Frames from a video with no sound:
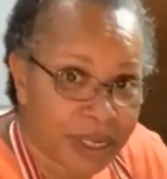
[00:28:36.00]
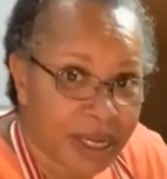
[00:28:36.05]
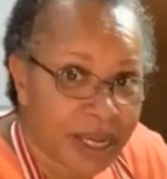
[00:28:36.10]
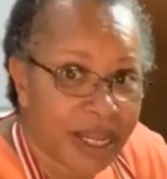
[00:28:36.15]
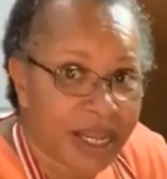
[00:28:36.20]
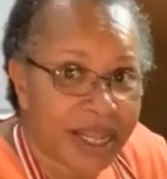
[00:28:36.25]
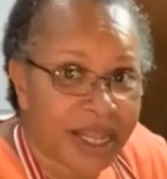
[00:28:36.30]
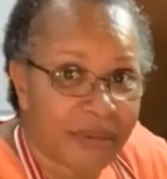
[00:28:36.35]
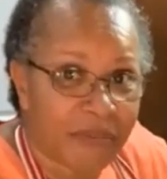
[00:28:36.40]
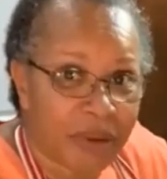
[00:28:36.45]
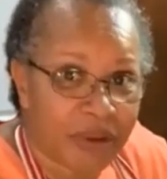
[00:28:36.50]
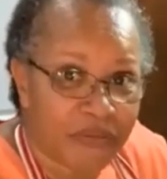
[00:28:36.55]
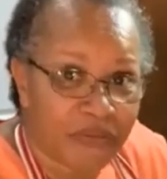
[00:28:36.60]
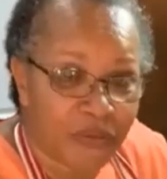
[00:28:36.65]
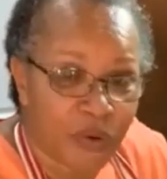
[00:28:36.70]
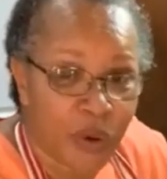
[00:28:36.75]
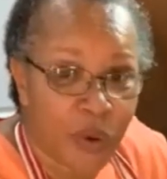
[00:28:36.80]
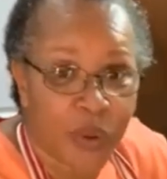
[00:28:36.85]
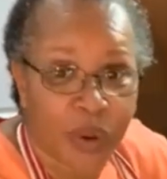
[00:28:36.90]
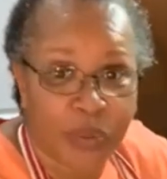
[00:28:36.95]
before we
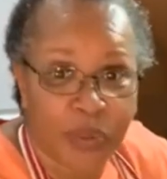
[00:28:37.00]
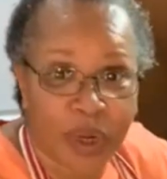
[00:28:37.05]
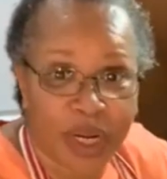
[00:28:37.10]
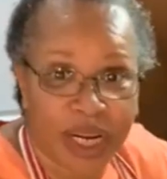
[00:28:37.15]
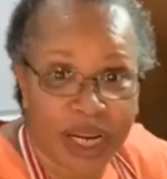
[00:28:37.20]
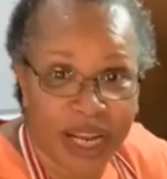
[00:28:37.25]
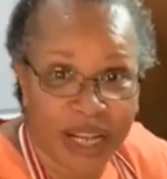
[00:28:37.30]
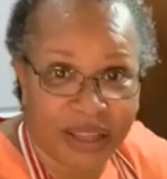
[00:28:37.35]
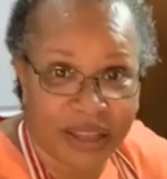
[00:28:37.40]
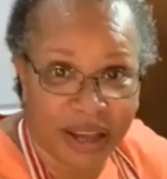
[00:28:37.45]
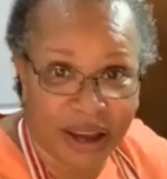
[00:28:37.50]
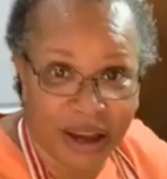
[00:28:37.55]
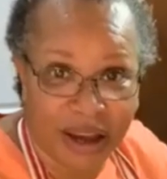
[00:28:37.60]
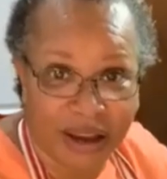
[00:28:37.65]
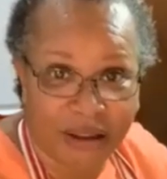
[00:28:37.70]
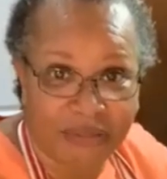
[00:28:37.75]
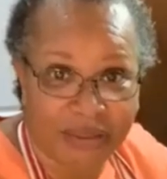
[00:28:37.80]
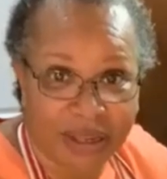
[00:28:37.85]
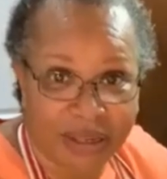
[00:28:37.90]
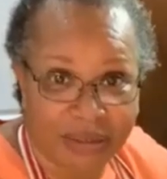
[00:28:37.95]
put it in the oven.